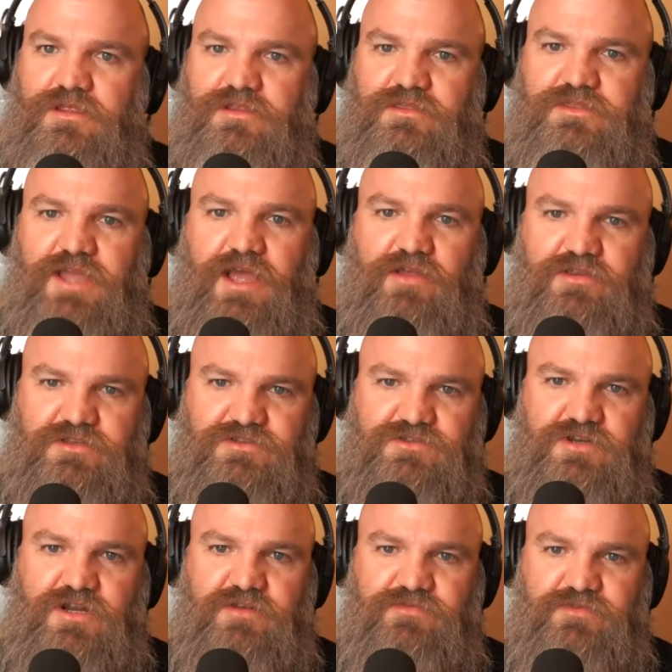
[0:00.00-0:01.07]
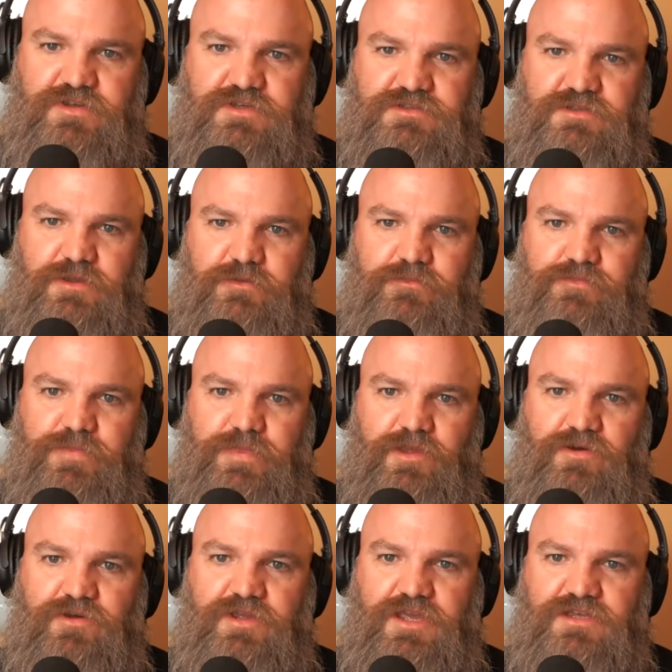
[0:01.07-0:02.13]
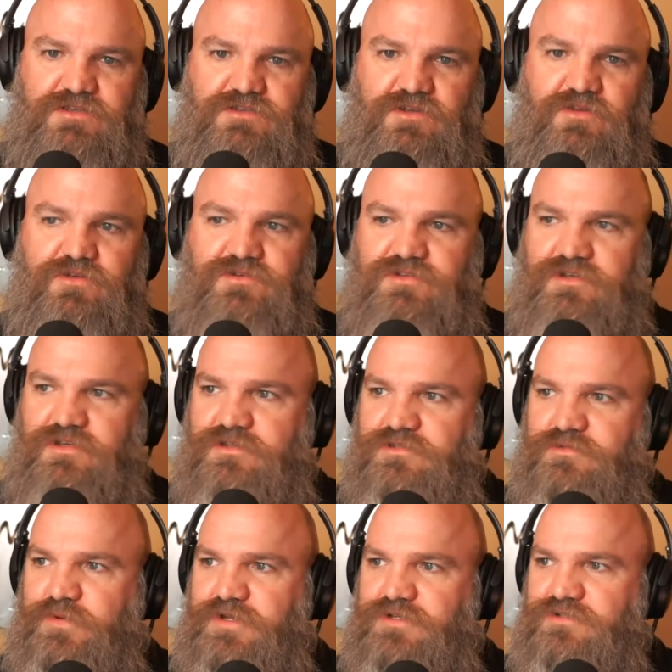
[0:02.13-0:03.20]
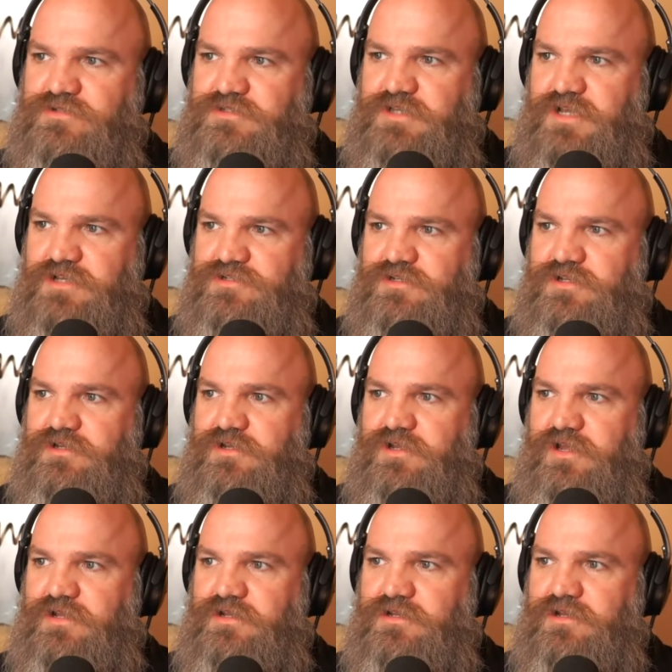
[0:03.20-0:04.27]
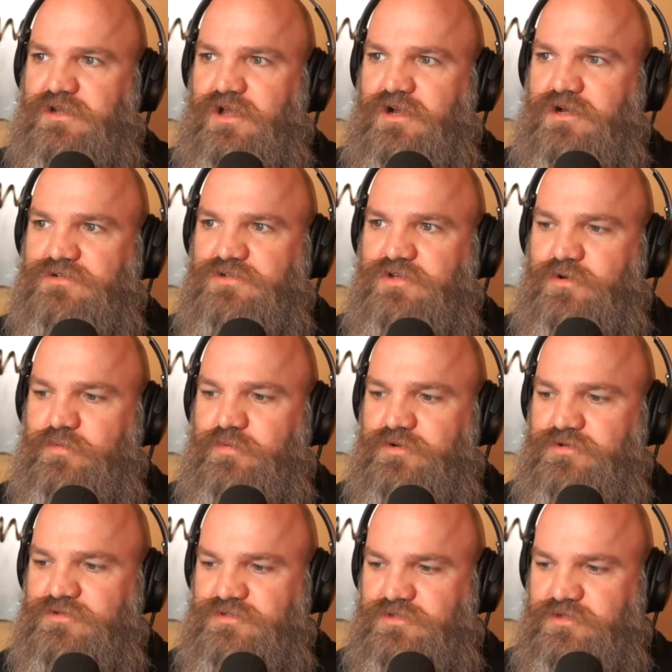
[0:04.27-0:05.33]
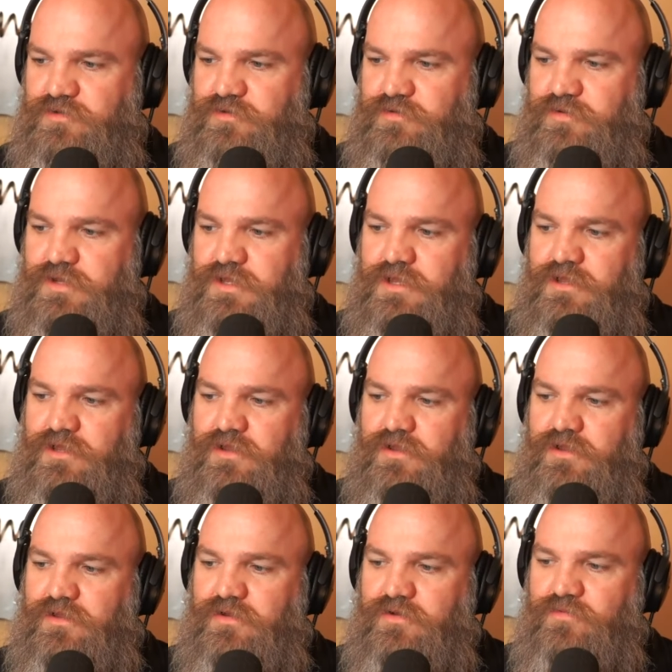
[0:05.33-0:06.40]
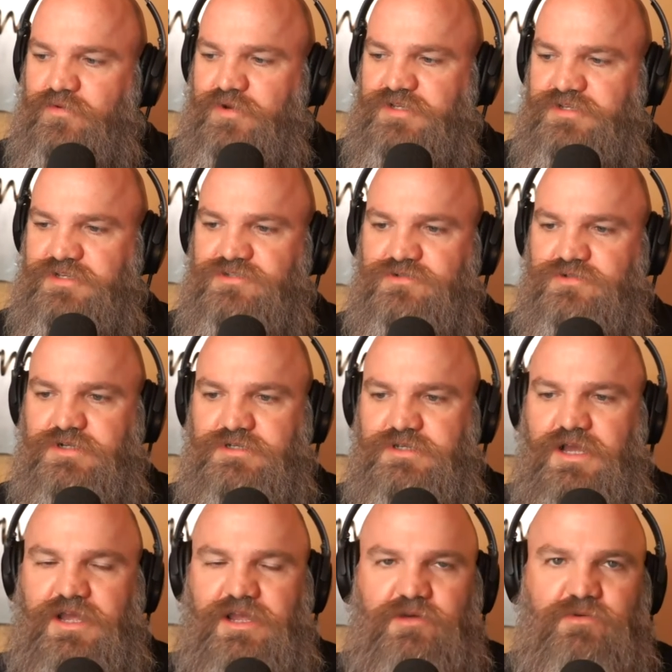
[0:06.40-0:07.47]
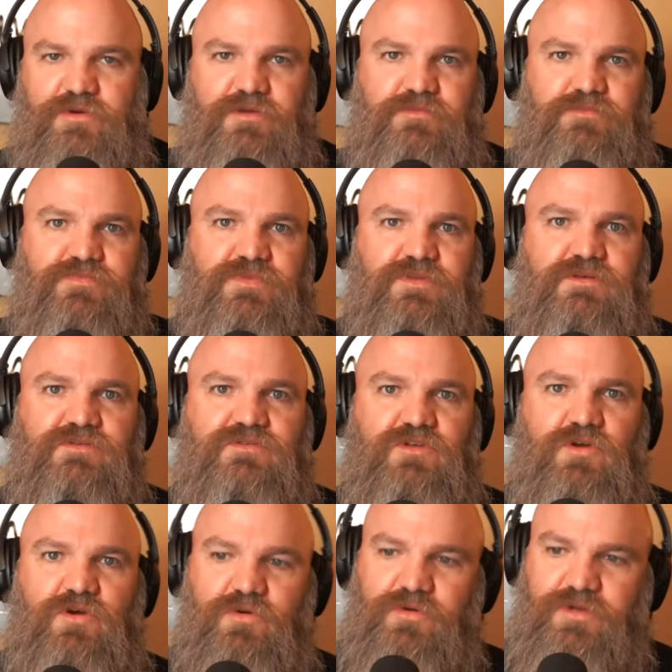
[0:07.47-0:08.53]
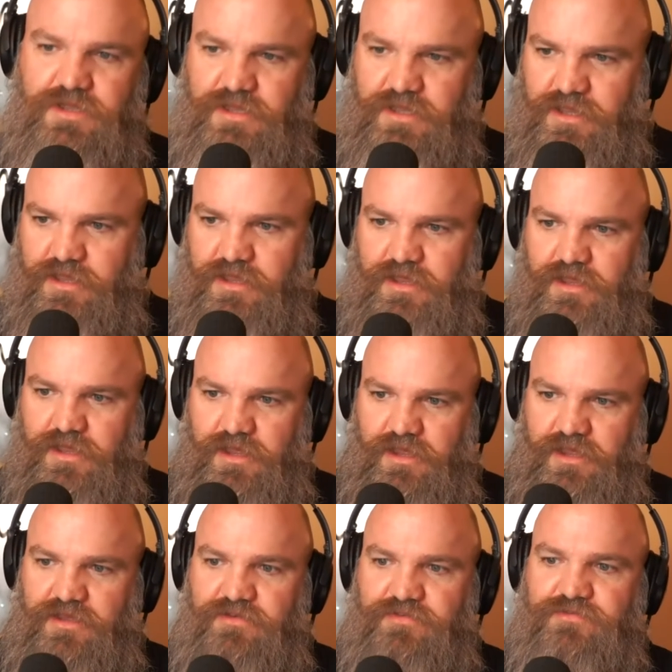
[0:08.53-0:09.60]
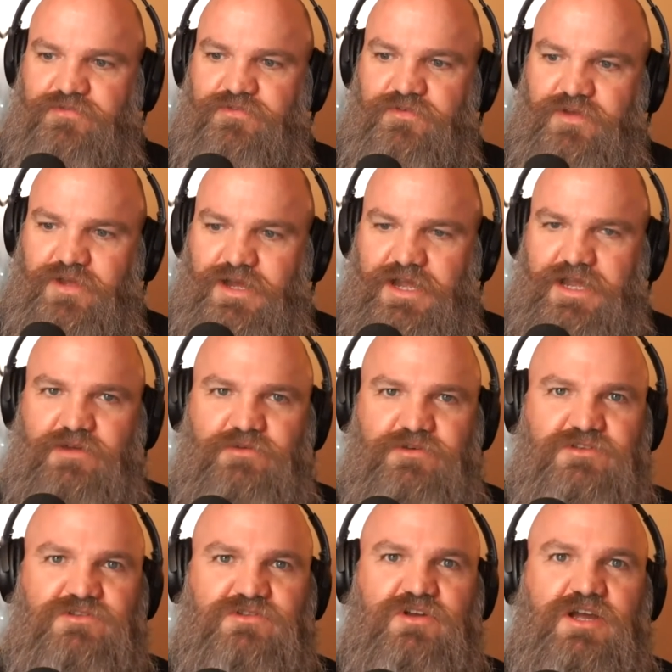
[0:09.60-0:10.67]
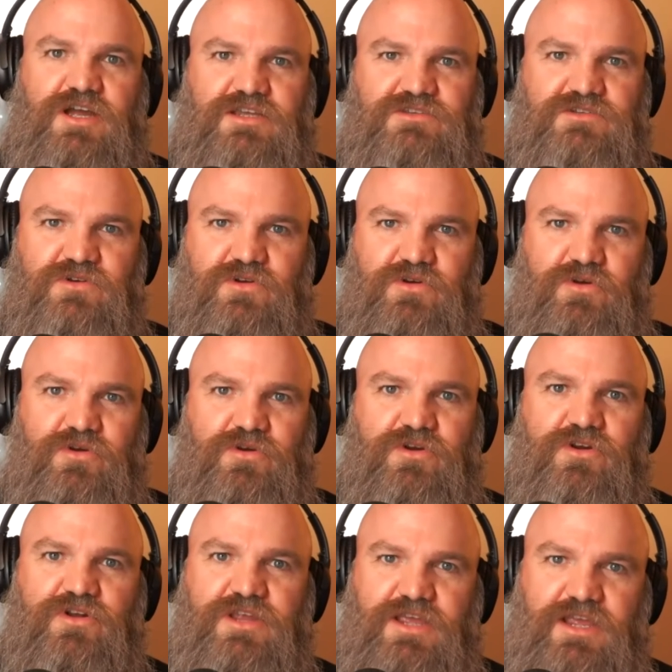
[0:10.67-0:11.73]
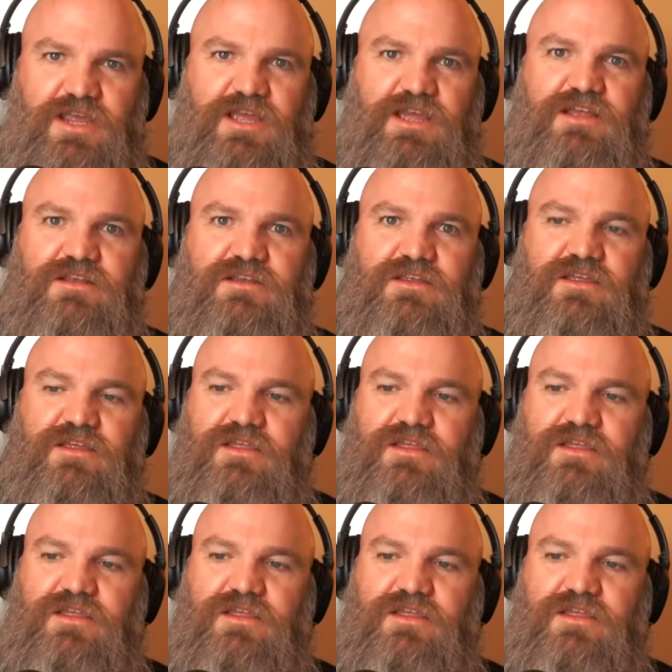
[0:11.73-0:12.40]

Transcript: now let's try to fix it. Okay, so there's a special session in October to redistrict Iowa. So if Iowans' cries are heard and